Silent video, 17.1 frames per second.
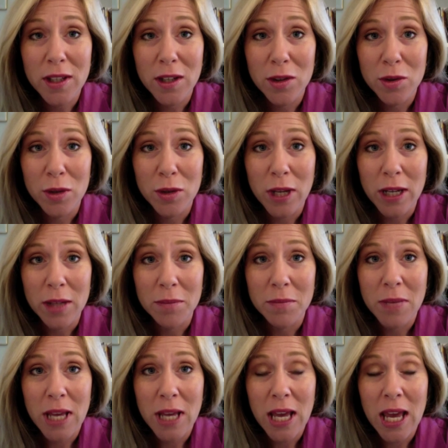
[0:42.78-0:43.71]
other night,
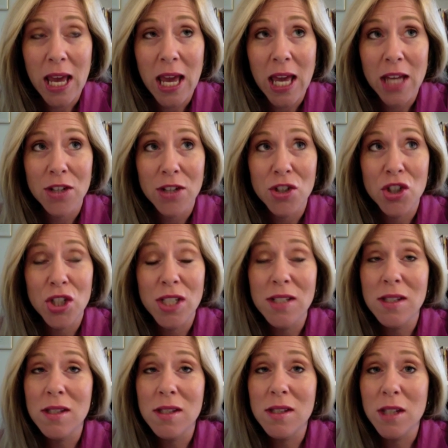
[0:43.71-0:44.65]
and
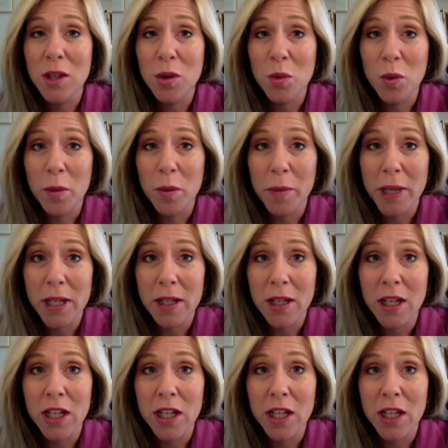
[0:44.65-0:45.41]
she's a single woman,